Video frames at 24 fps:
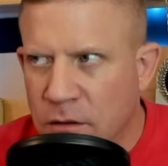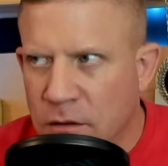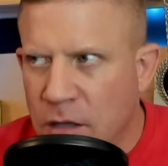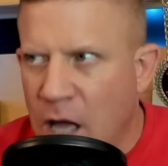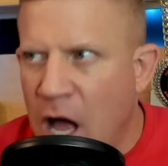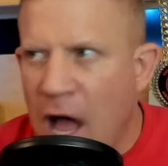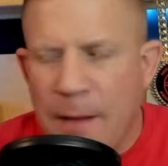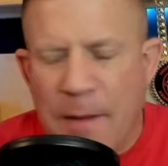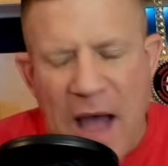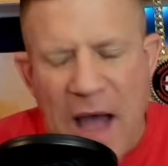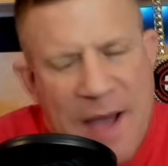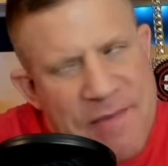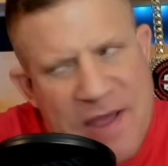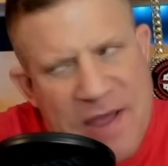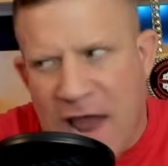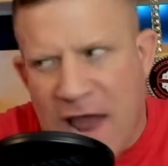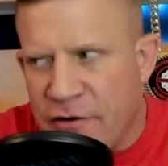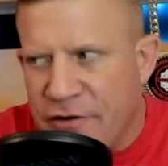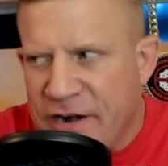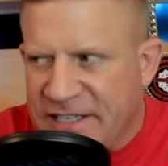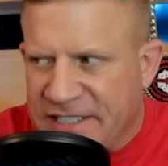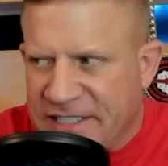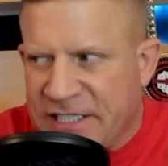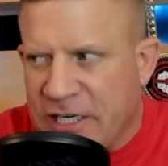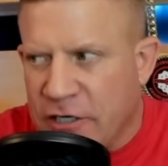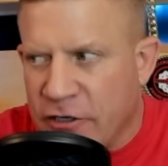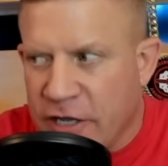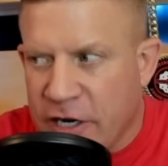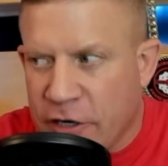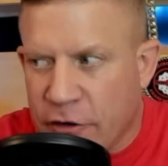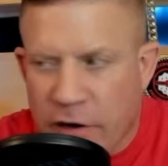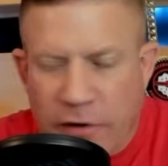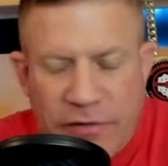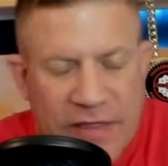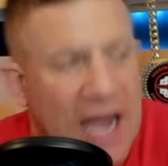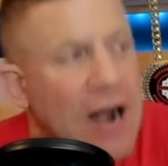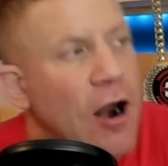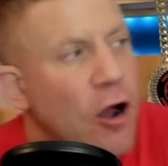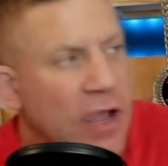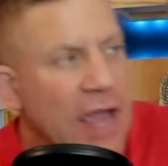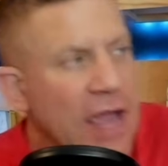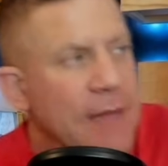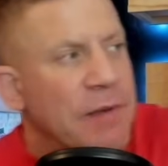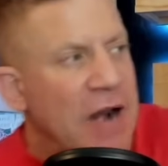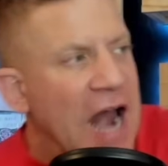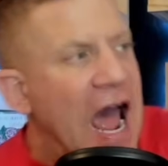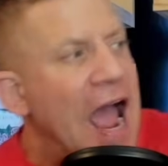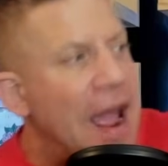I mean, I don't necessarily agree with that.
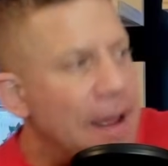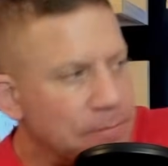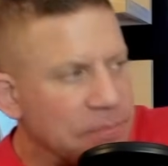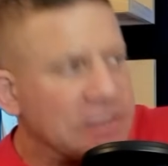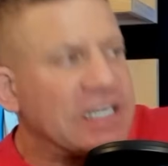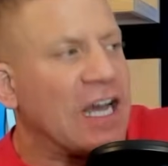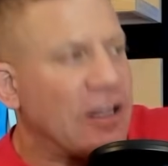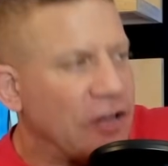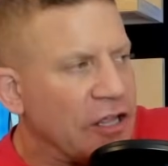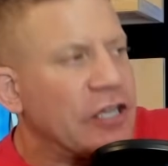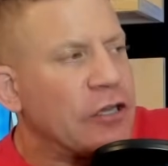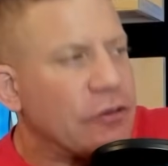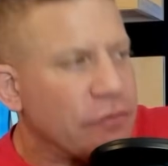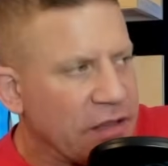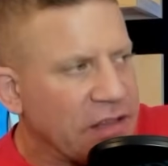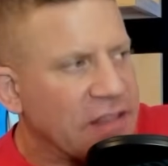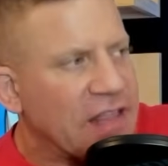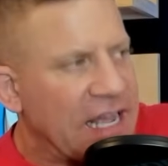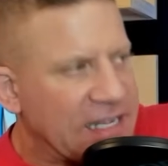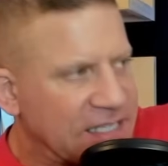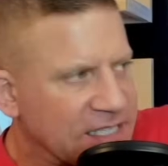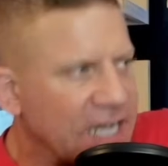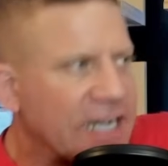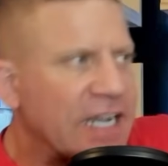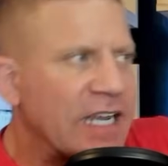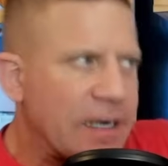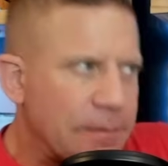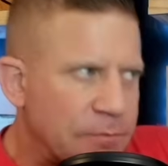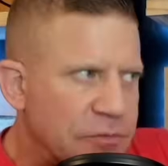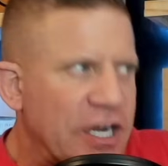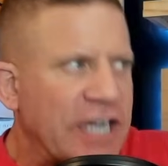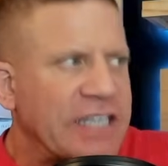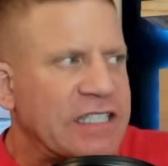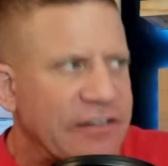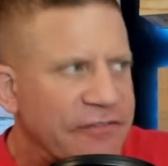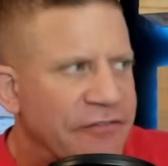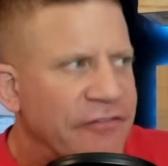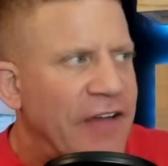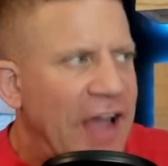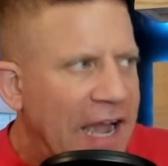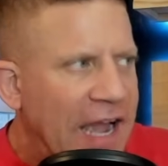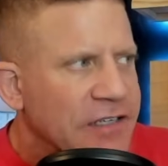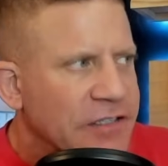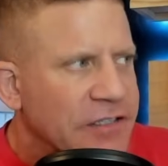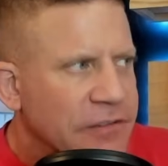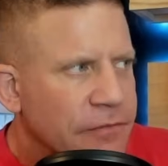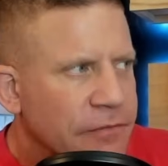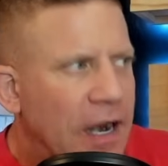Okay, but I'm telling you that that's like an objective
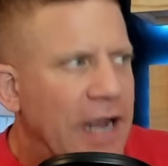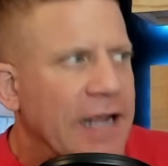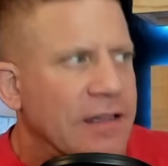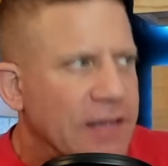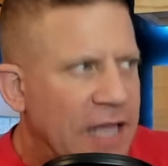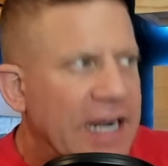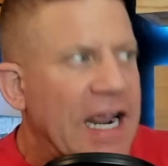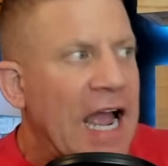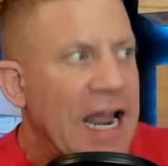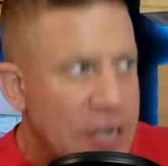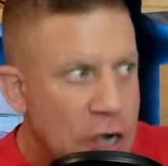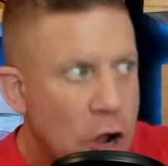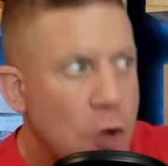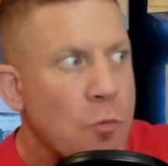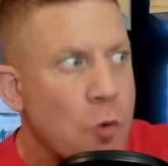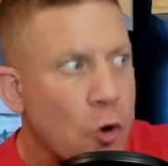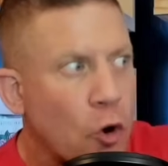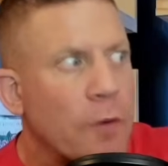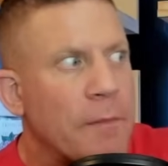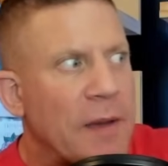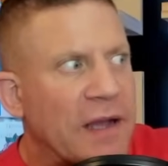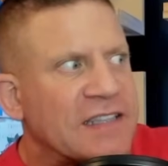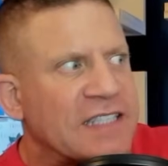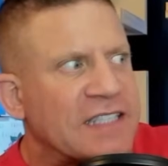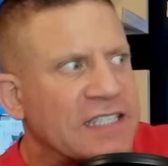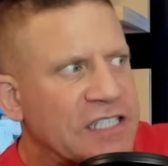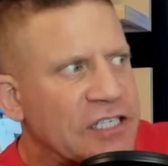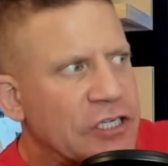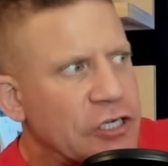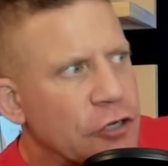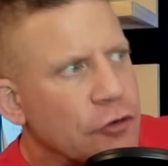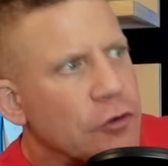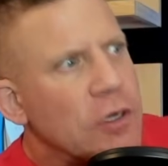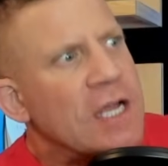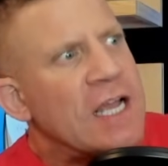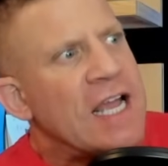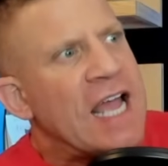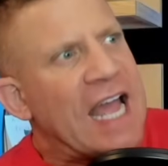fact, right? Like I know more about this than you.